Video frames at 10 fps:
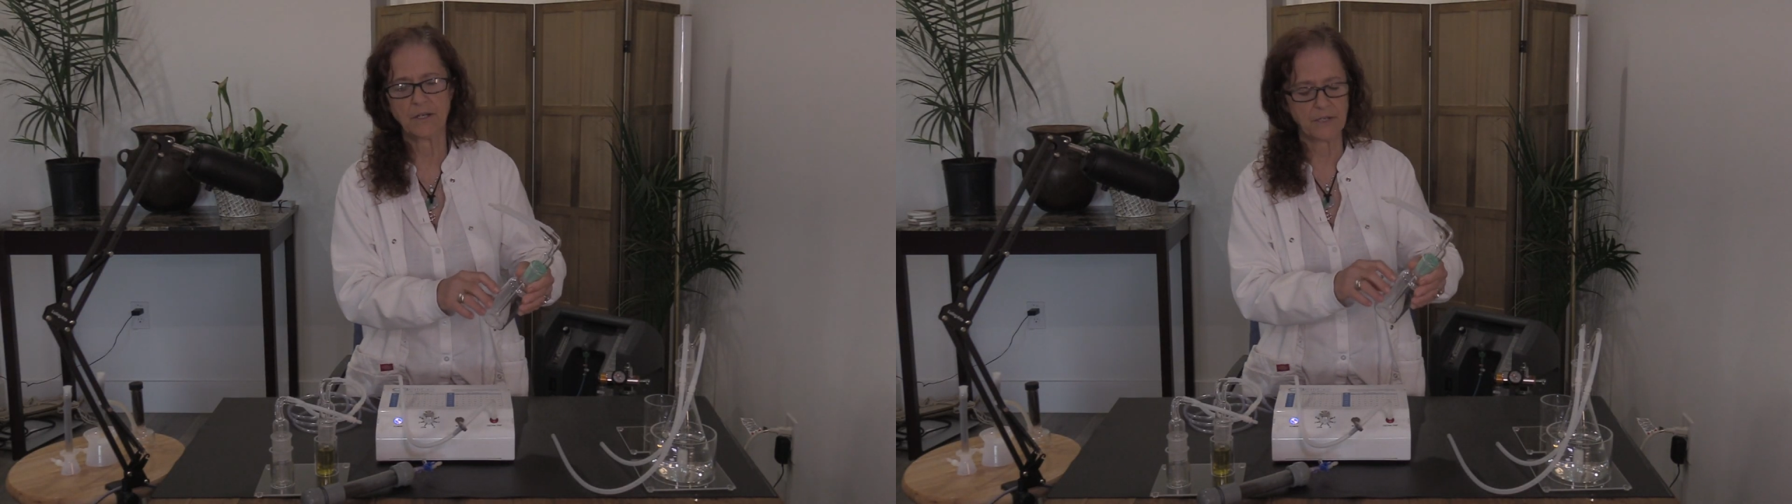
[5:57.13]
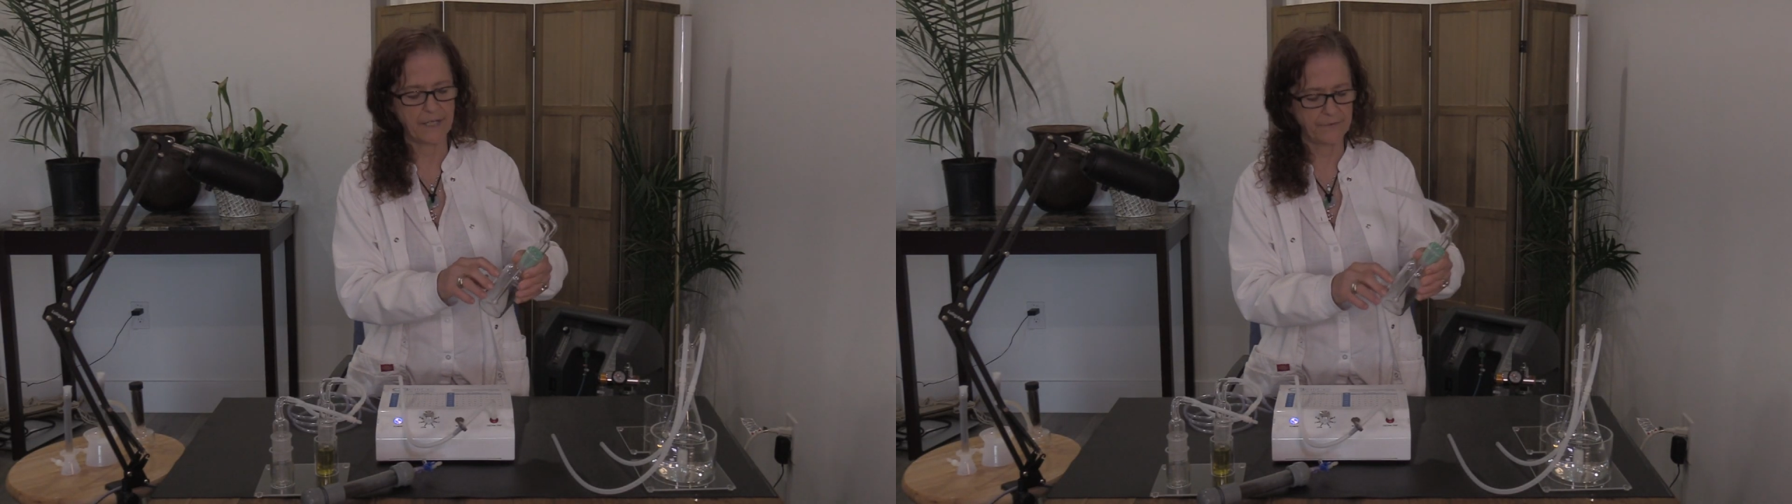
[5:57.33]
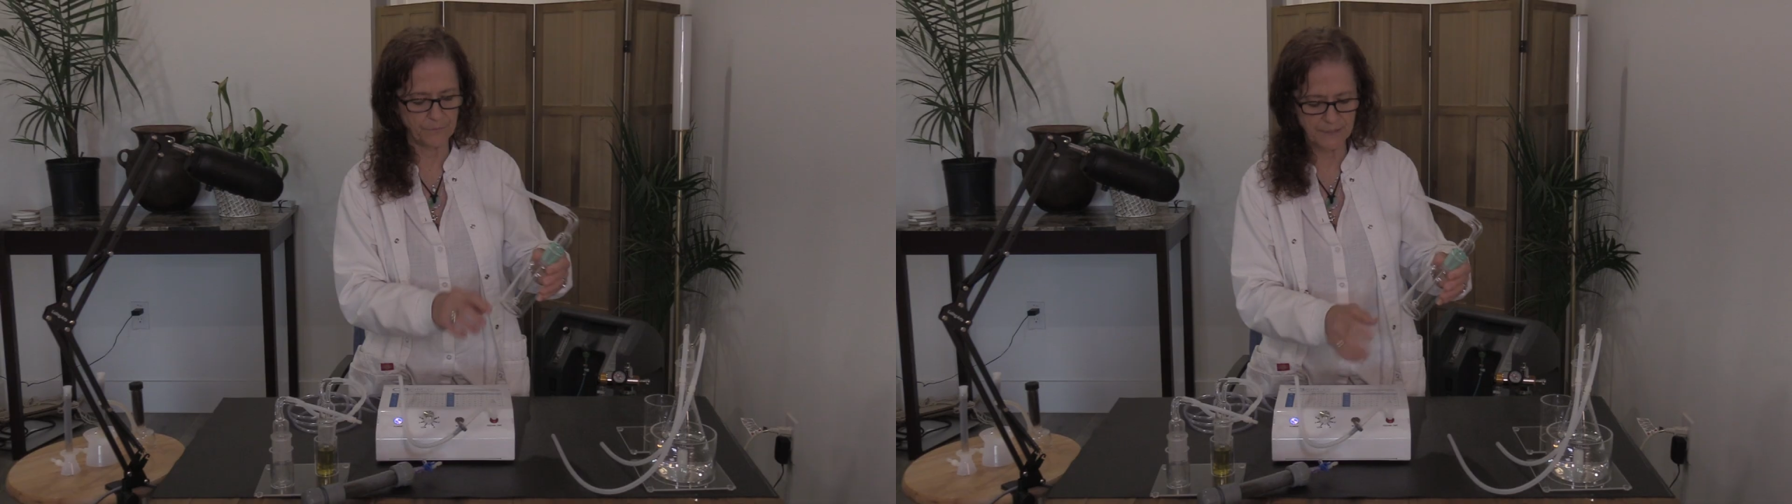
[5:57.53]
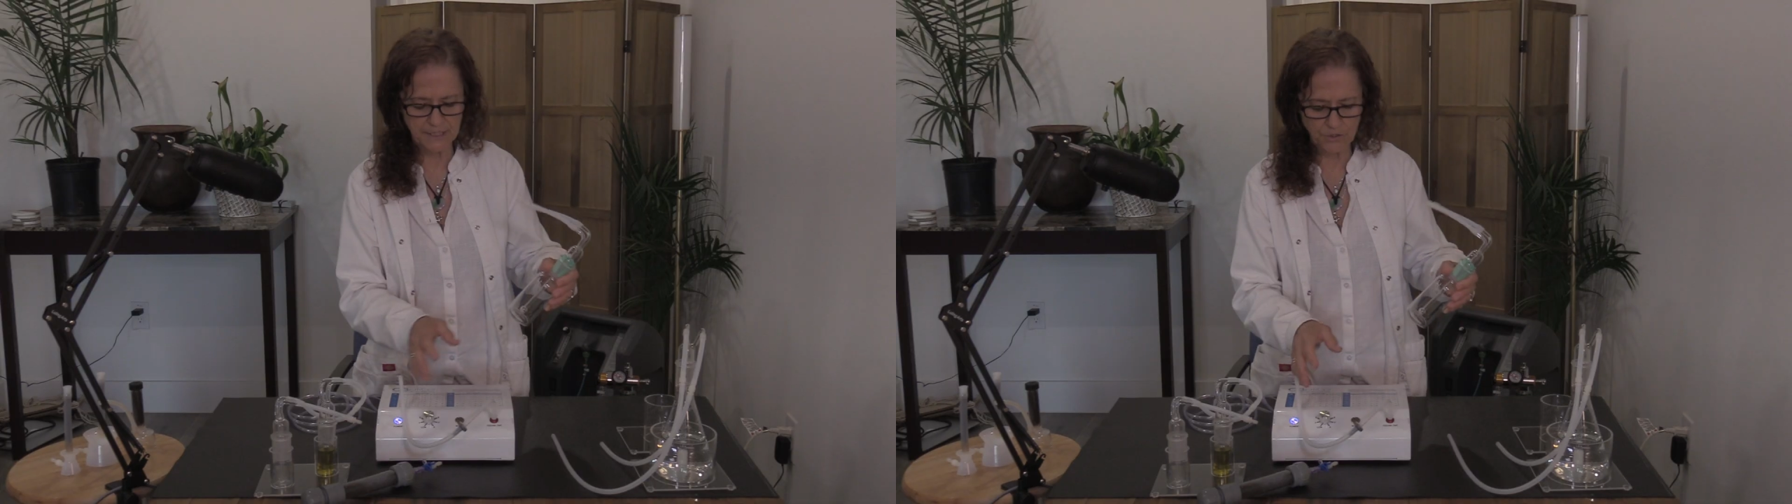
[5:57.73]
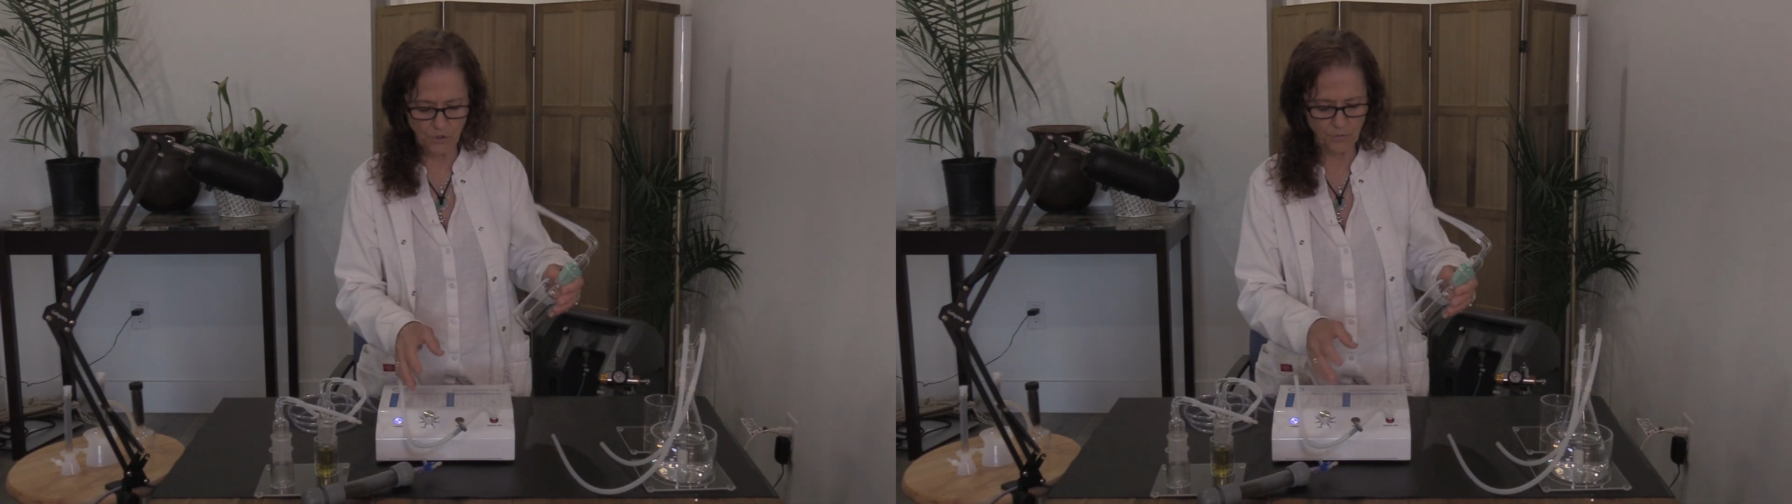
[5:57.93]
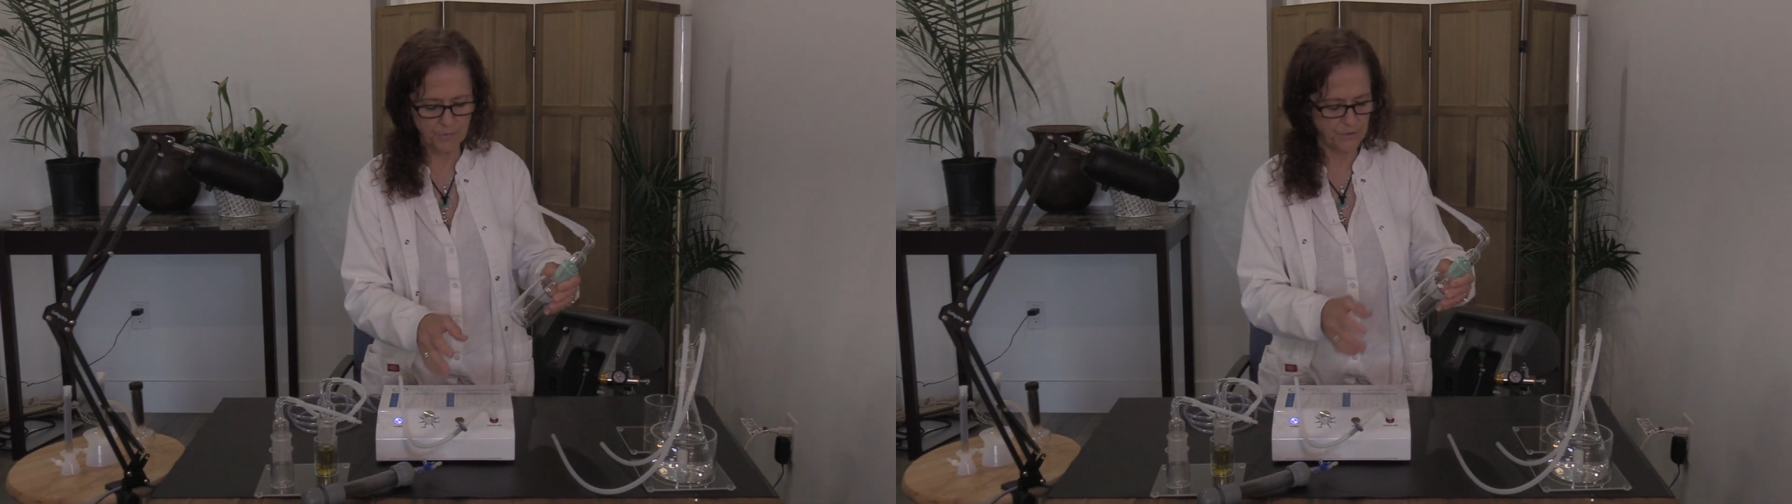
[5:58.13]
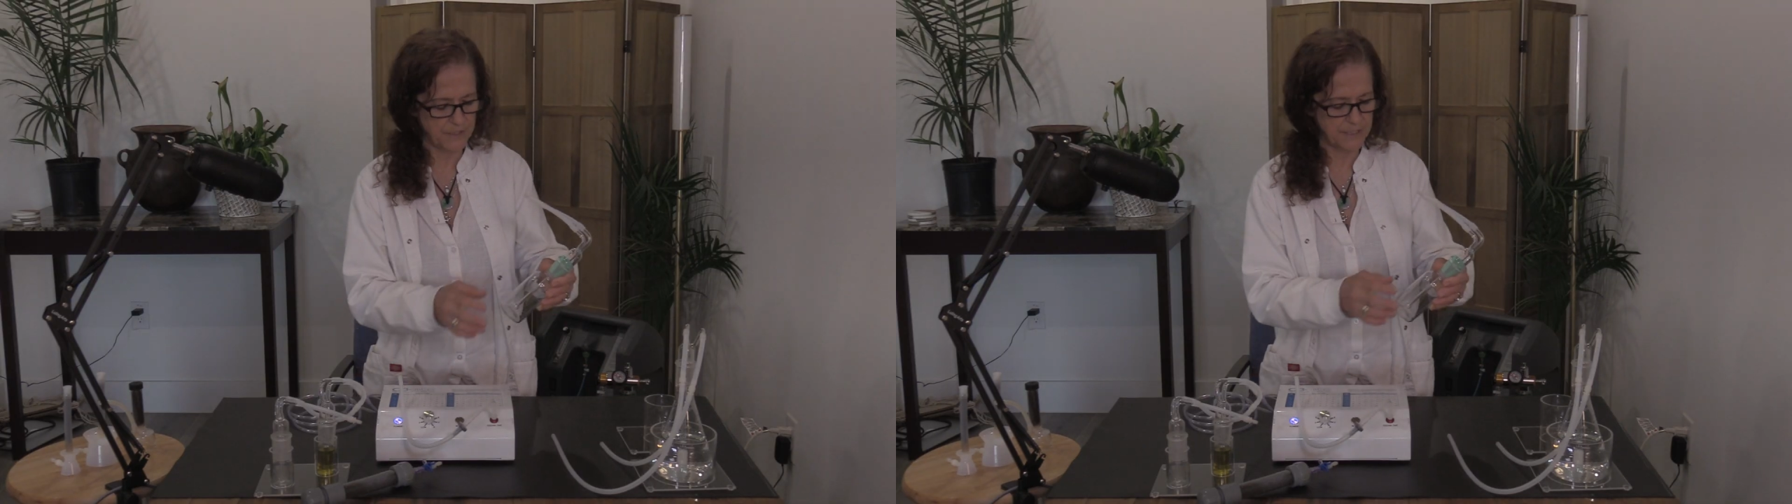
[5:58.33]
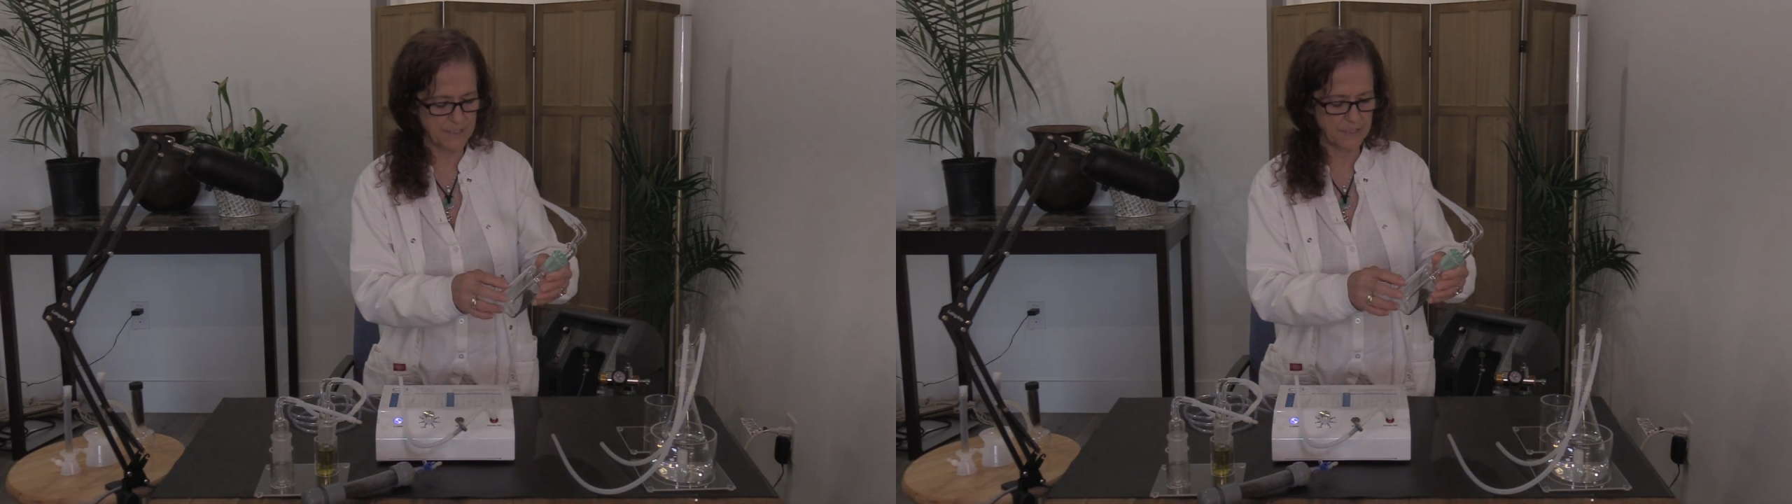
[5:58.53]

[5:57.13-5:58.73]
okay, with these home units,